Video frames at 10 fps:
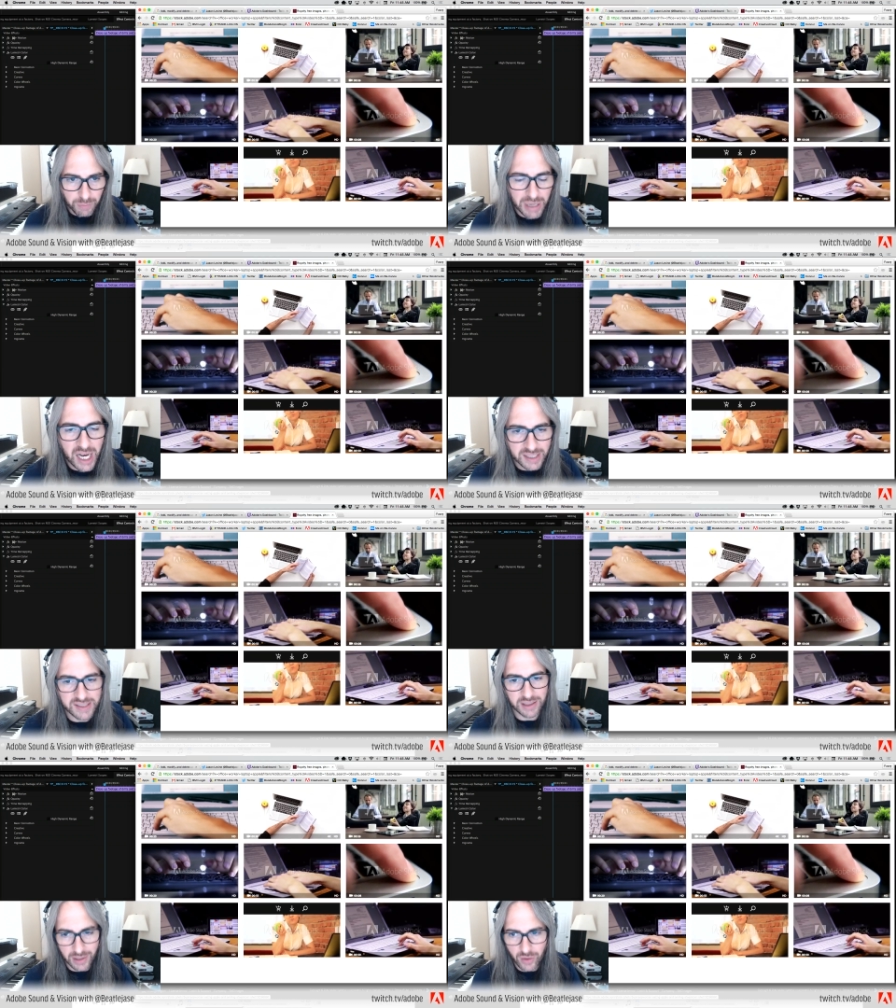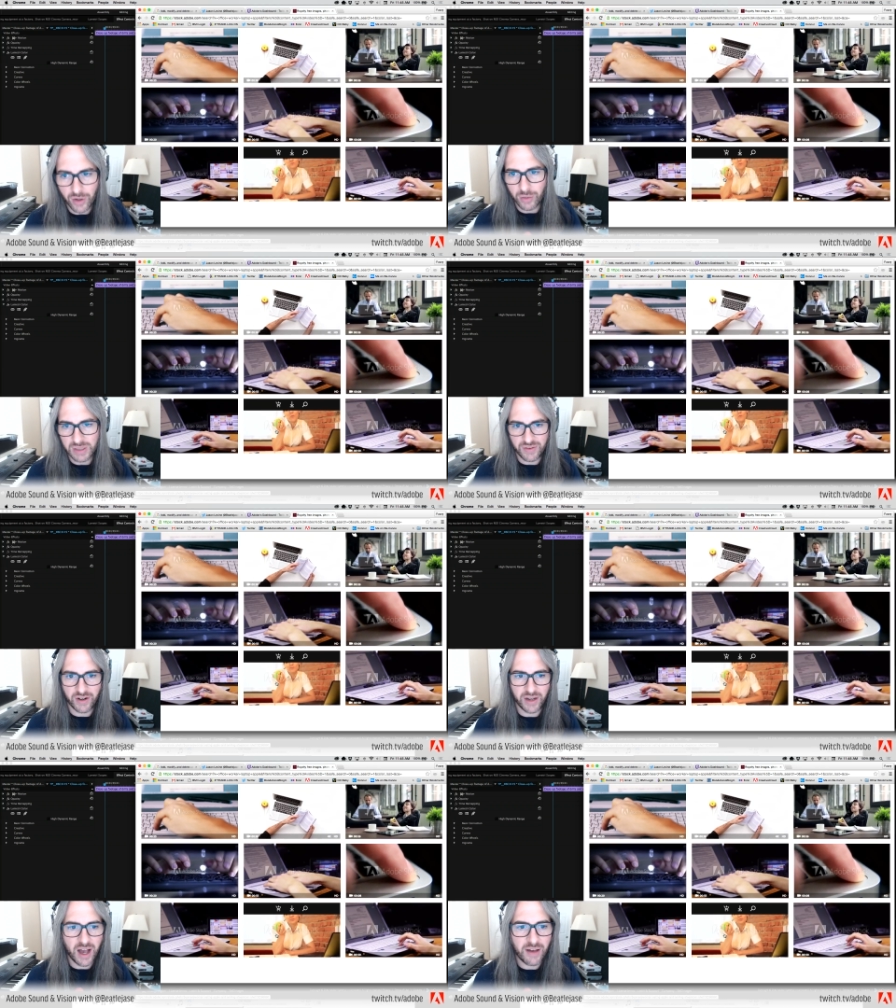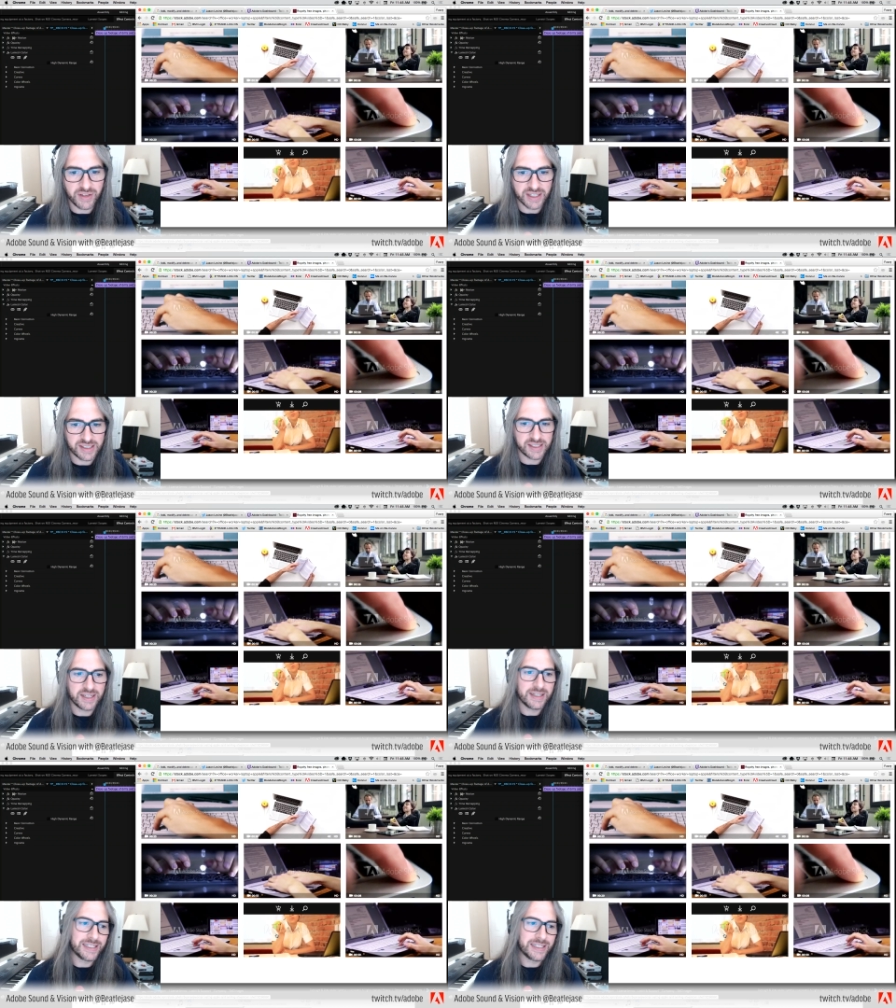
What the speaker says: box and logo is very obvious.